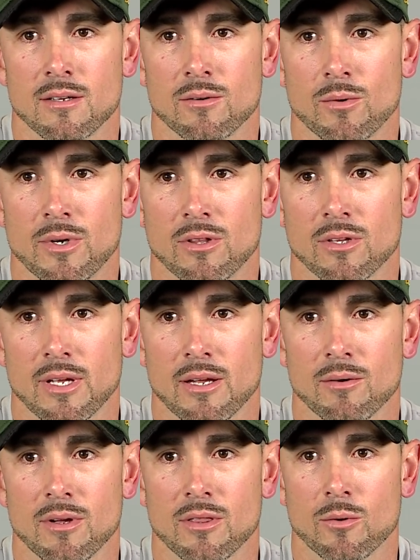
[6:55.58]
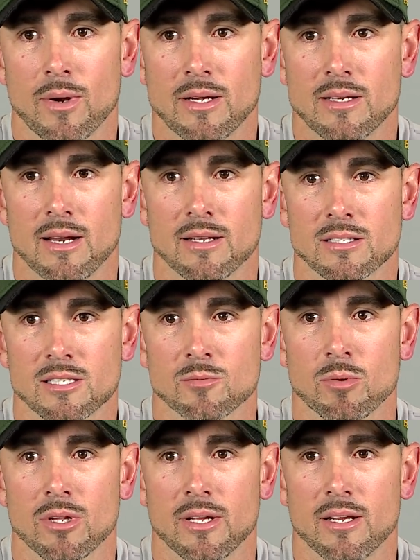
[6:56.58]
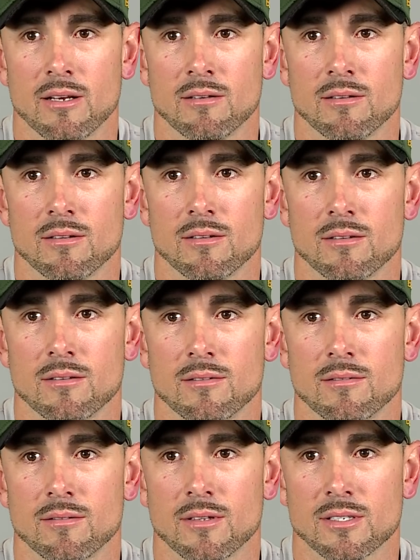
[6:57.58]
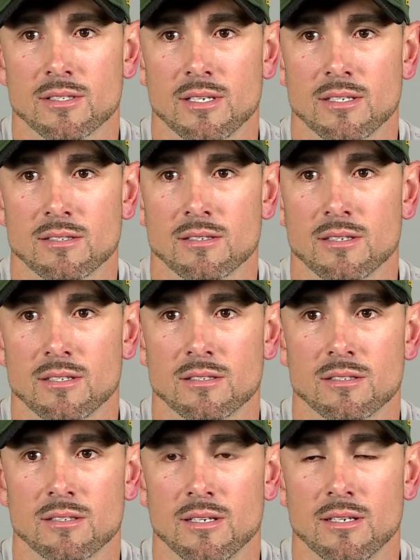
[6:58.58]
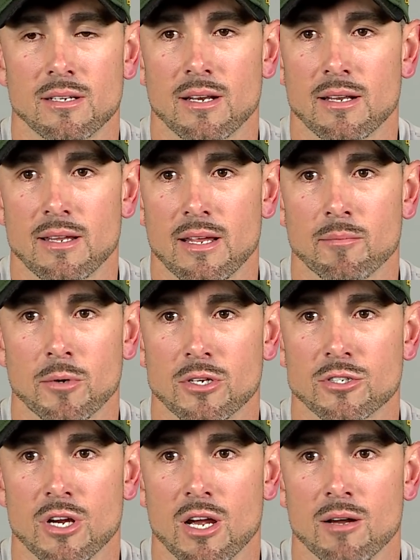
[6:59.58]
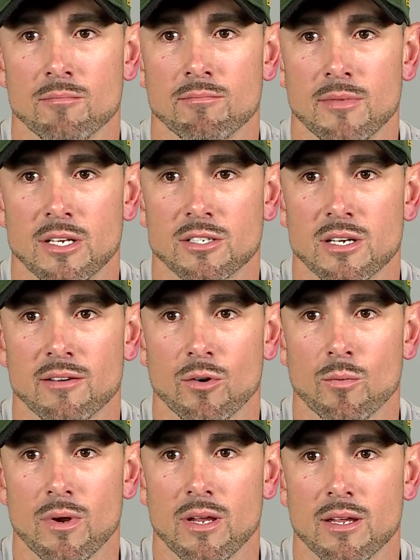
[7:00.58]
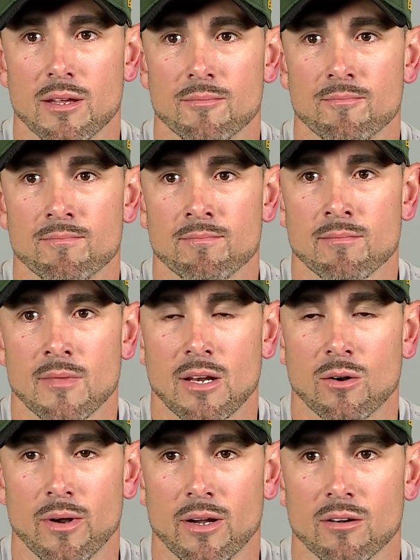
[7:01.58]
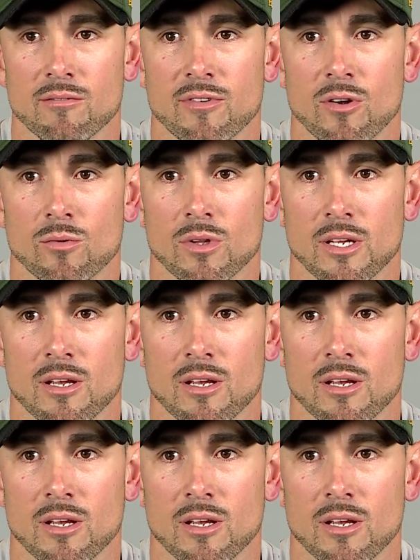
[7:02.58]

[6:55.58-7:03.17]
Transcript: when you look at the way Dennis has played this season, he did a damn good job each and every week. I know Aaron felt really